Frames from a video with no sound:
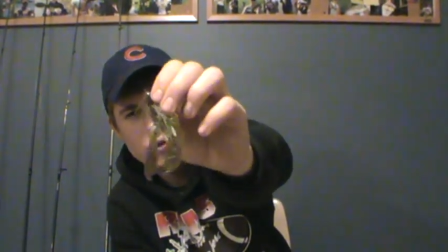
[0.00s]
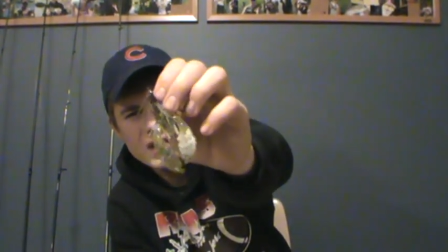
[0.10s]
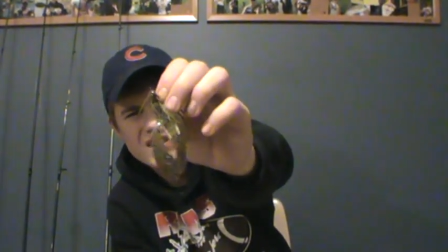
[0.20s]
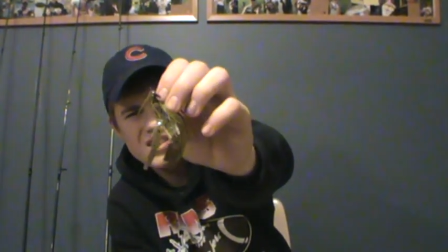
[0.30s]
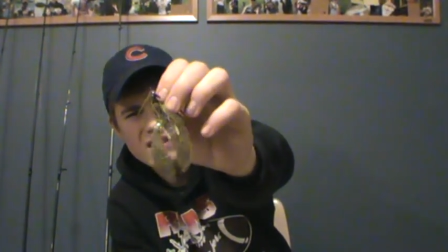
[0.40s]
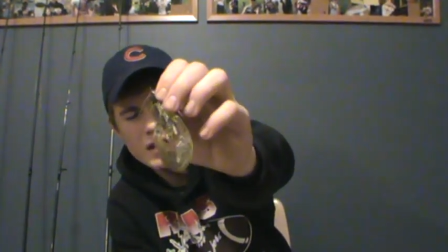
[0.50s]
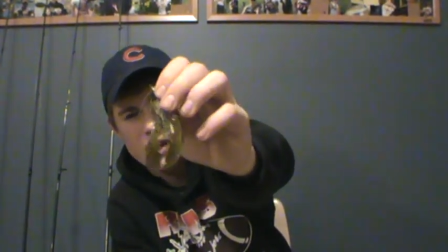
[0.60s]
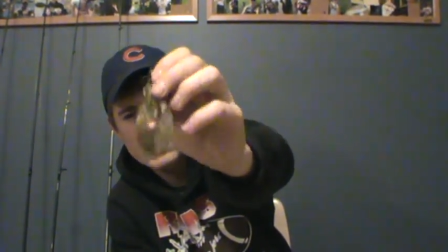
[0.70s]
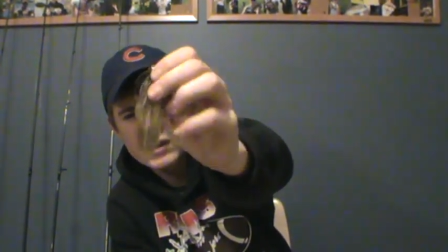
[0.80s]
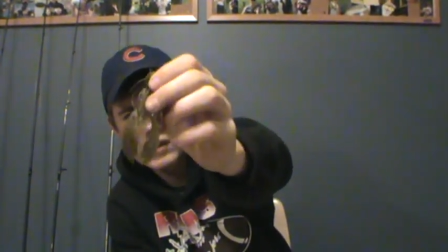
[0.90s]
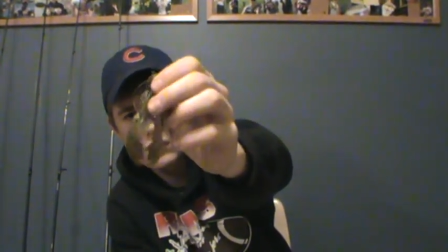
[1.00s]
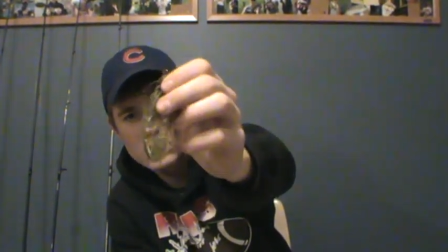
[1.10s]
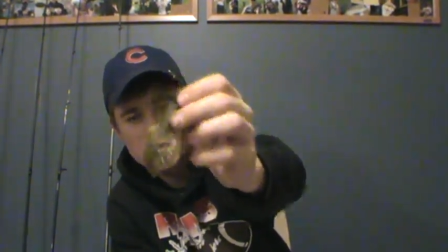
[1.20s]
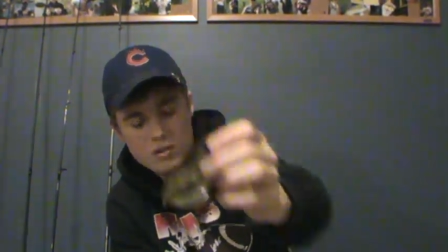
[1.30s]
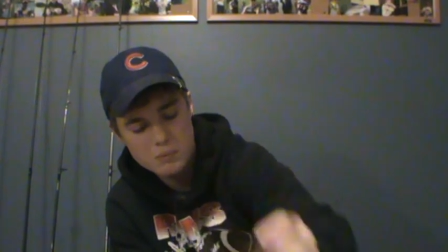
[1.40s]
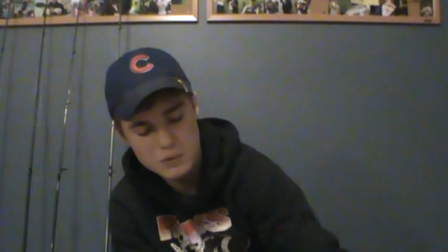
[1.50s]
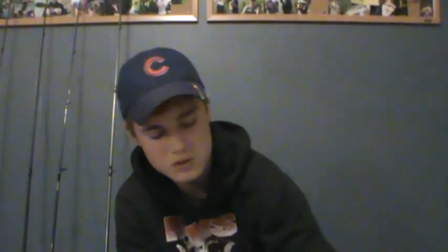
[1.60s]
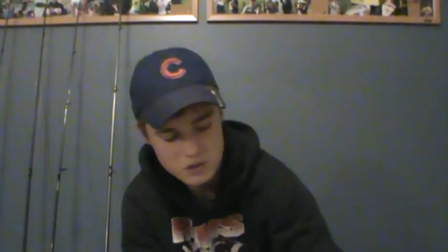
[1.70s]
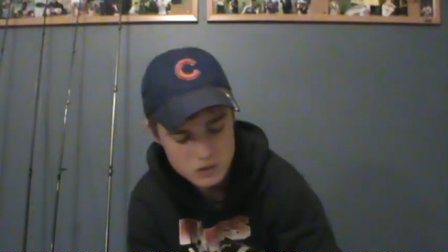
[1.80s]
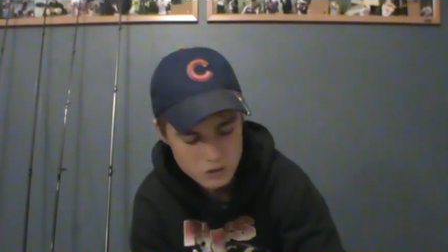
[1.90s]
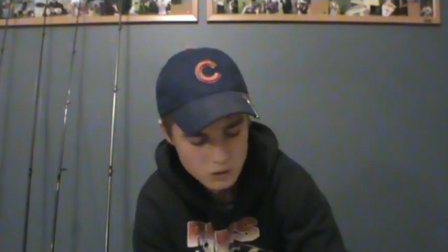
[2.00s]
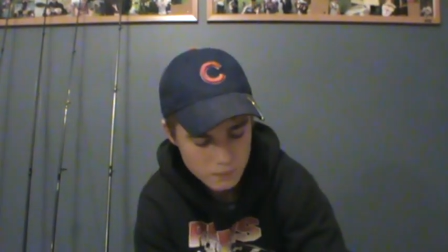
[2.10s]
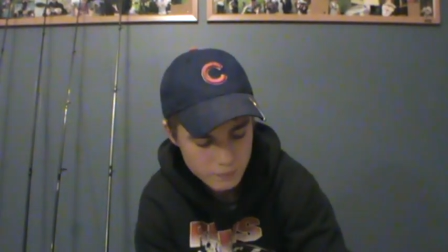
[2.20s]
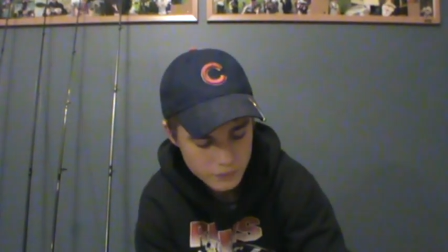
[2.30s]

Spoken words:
That's a 1/8 ounce Bitsy jig.